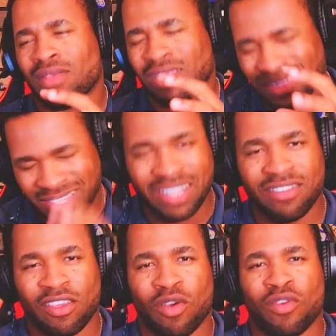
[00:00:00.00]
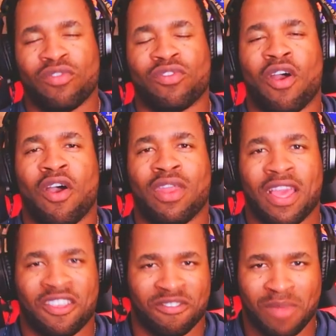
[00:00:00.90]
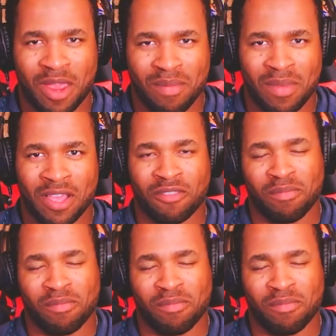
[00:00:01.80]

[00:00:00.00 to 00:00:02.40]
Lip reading: details on experiments,